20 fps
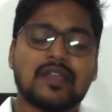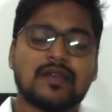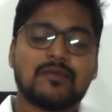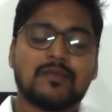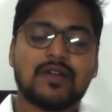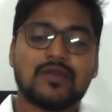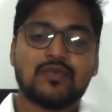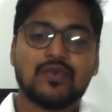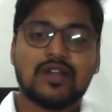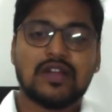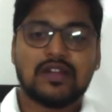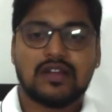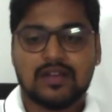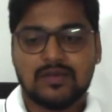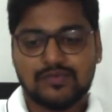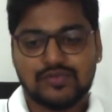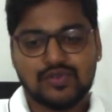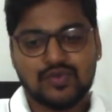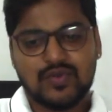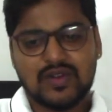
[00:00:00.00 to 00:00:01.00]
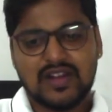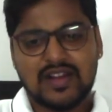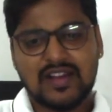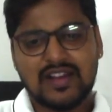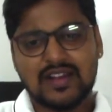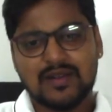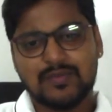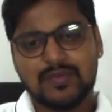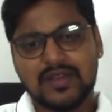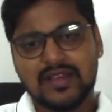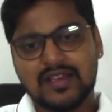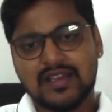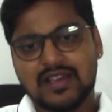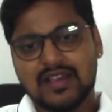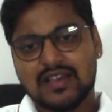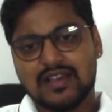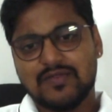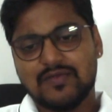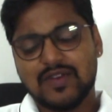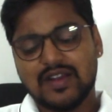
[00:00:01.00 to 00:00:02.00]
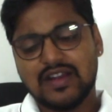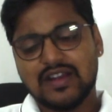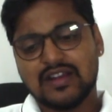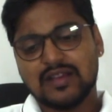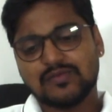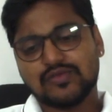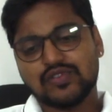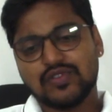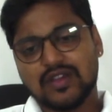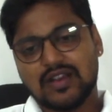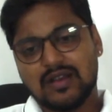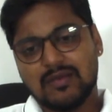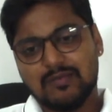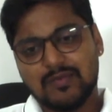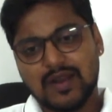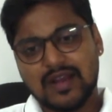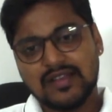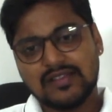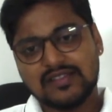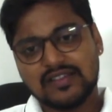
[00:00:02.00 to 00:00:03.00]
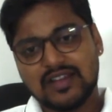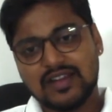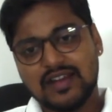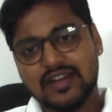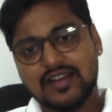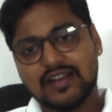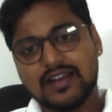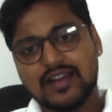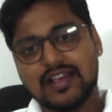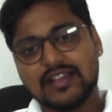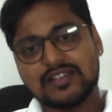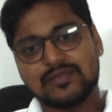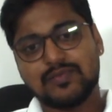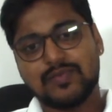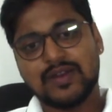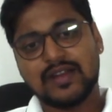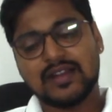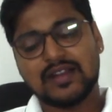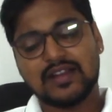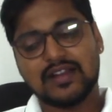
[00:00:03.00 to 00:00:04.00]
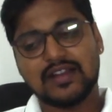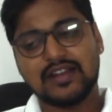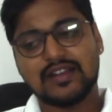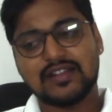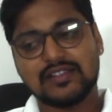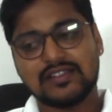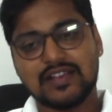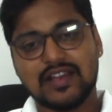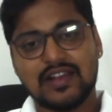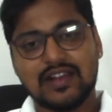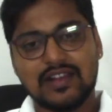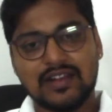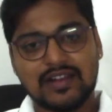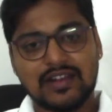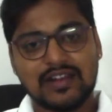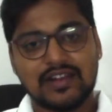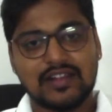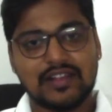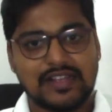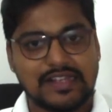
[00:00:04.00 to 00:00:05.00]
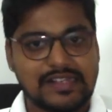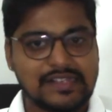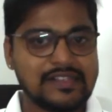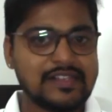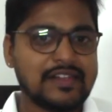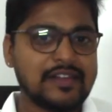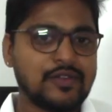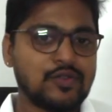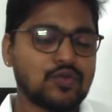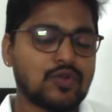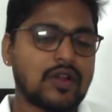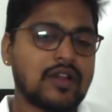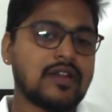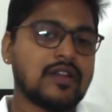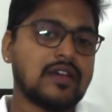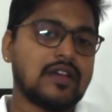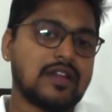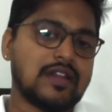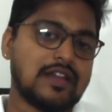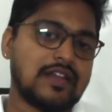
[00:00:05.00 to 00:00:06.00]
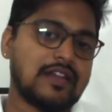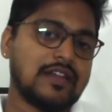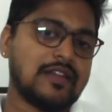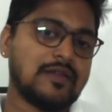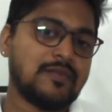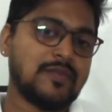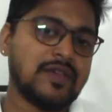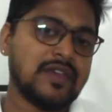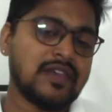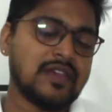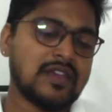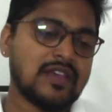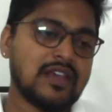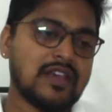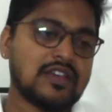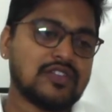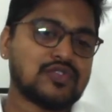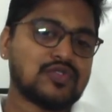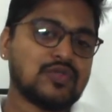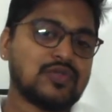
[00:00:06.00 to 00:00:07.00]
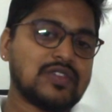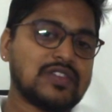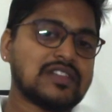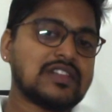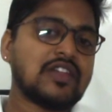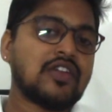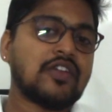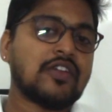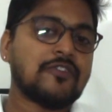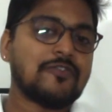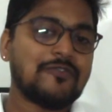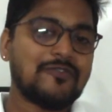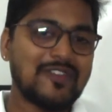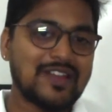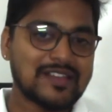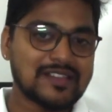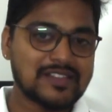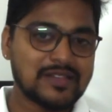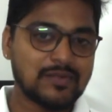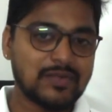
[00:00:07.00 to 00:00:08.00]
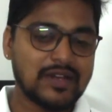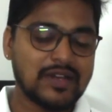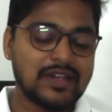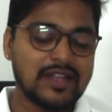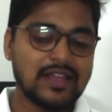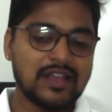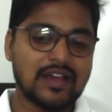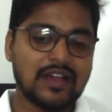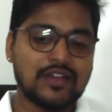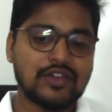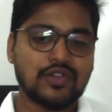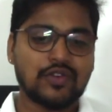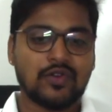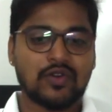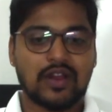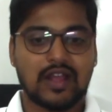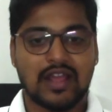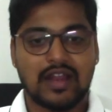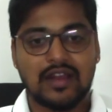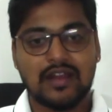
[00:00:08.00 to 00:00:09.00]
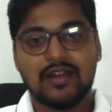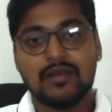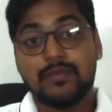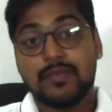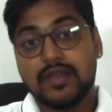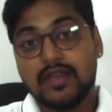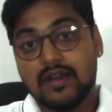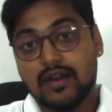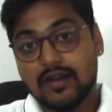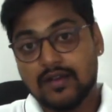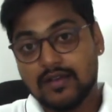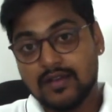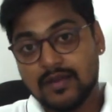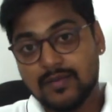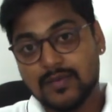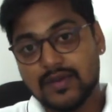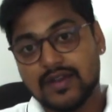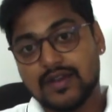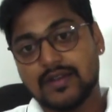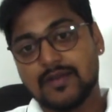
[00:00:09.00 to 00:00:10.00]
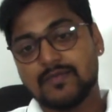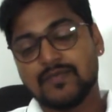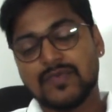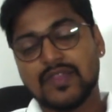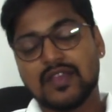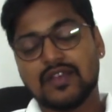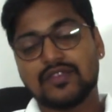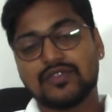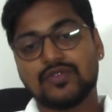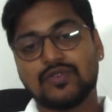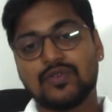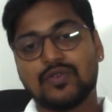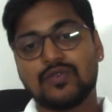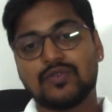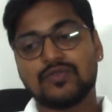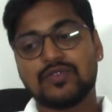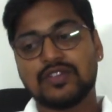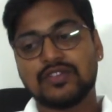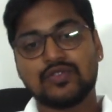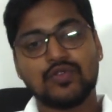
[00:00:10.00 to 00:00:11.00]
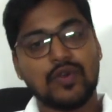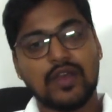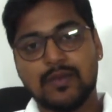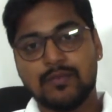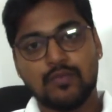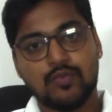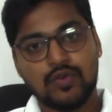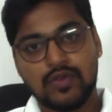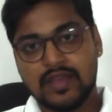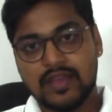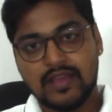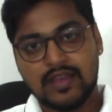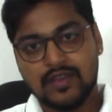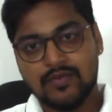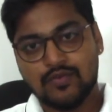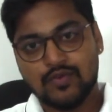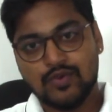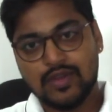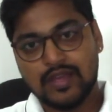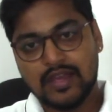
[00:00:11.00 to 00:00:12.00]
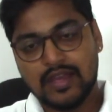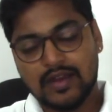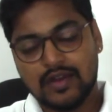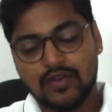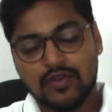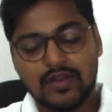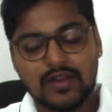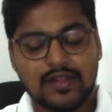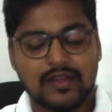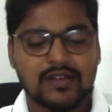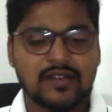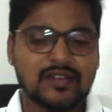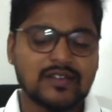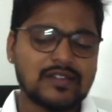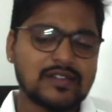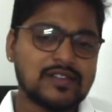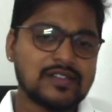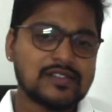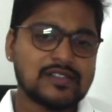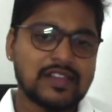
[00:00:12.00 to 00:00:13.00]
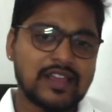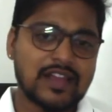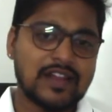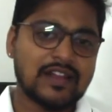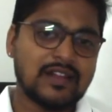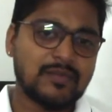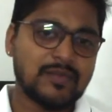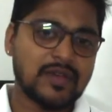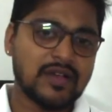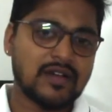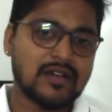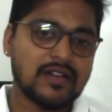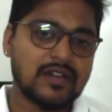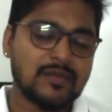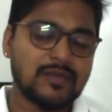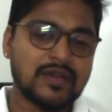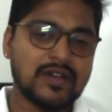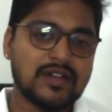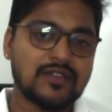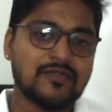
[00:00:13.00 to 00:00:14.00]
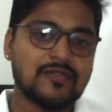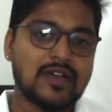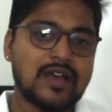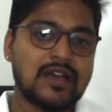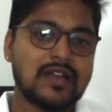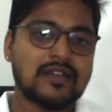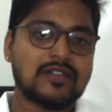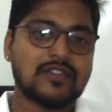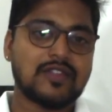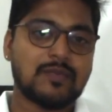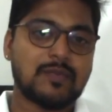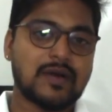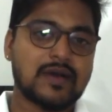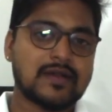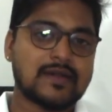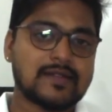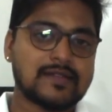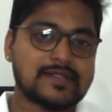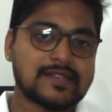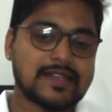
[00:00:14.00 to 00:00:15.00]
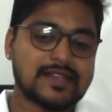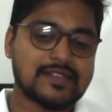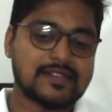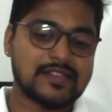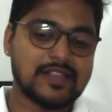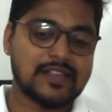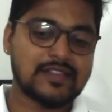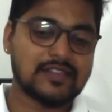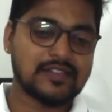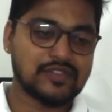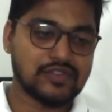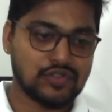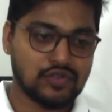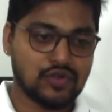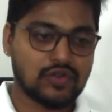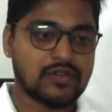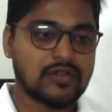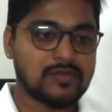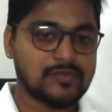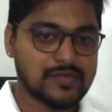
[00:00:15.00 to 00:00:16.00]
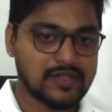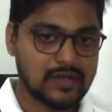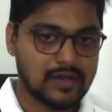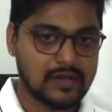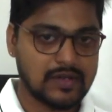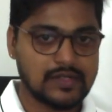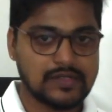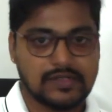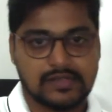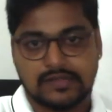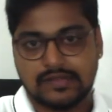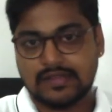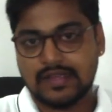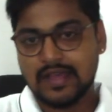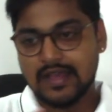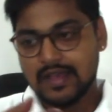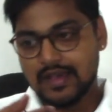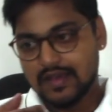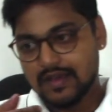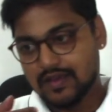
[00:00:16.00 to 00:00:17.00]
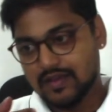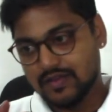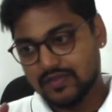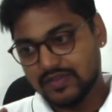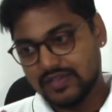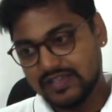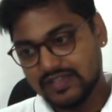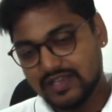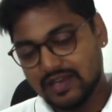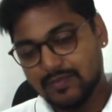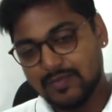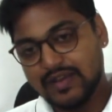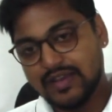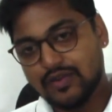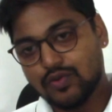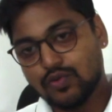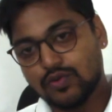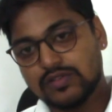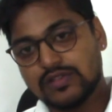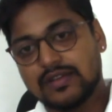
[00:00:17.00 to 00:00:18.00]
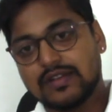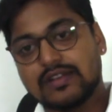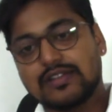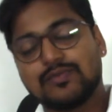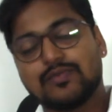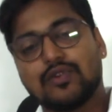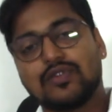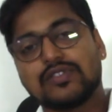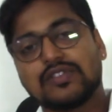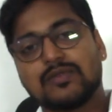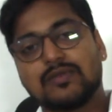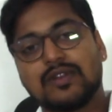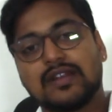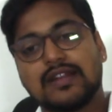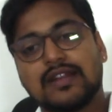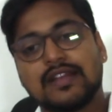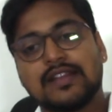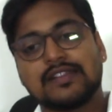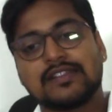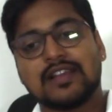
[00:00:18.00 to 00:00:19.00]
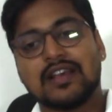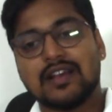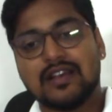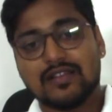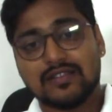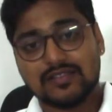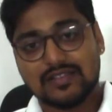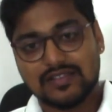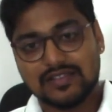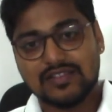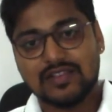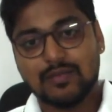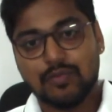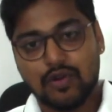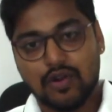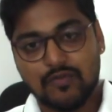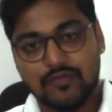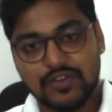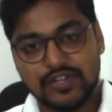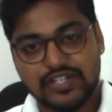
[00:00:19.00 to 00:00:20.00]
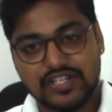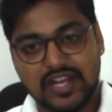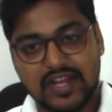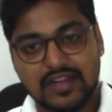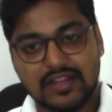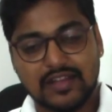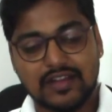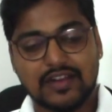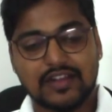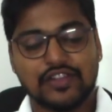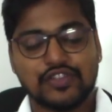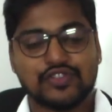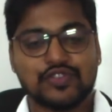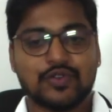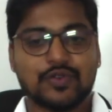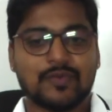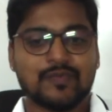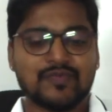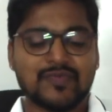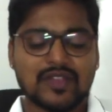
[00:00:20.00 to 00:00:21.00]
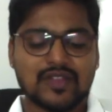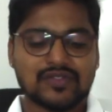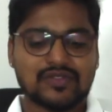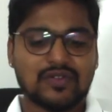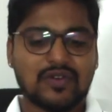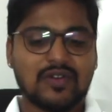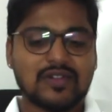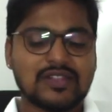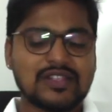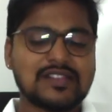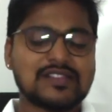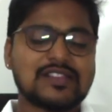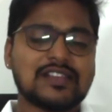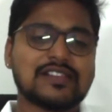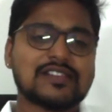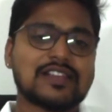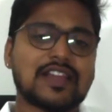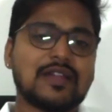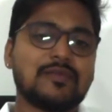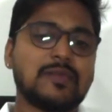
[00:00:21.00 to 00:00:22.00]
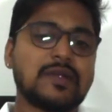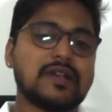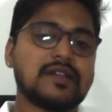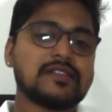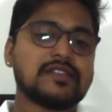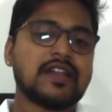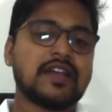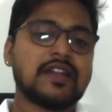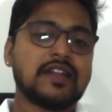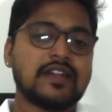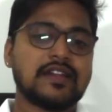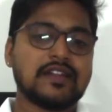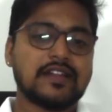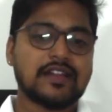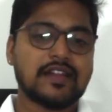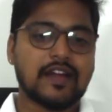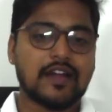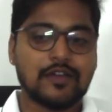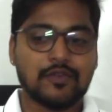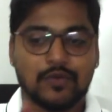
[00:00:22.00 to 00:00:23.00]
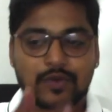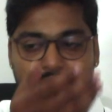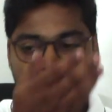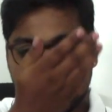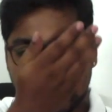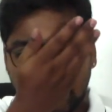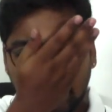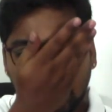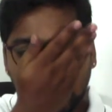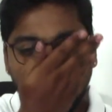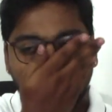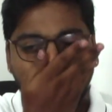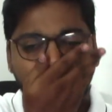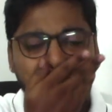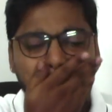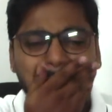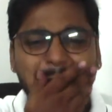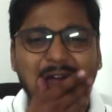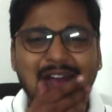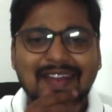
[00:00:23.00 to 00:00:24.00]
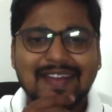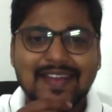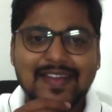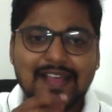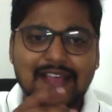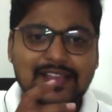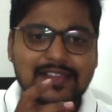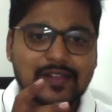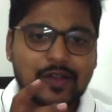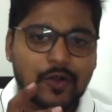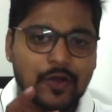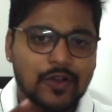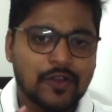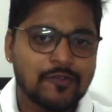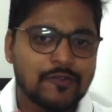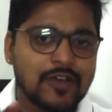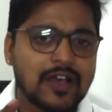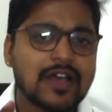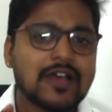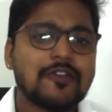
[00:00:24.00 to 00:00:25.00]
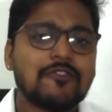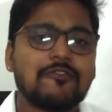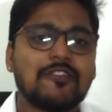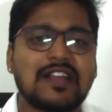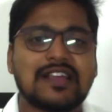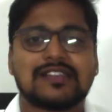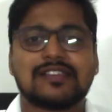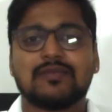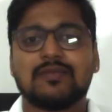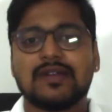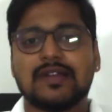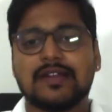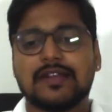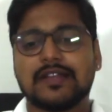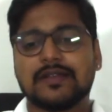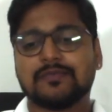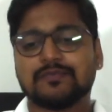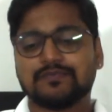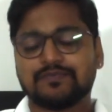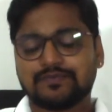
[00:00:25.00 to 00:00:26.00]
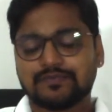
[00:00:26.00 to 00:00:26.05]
But when it comes to an LLP, when it comes to the compliance related aspect, it is a little easy to run an LLP. So there's a lot of flexibility, and your LLP agreement. So there's no MOA, AOA and all here. It is the LLP agreement where the partners can say, this is your terms and conditions. These are my rules and responsibilities. This is the profit sharing ratio. So all these things can be decided in advance, where it has a lot of flexibility.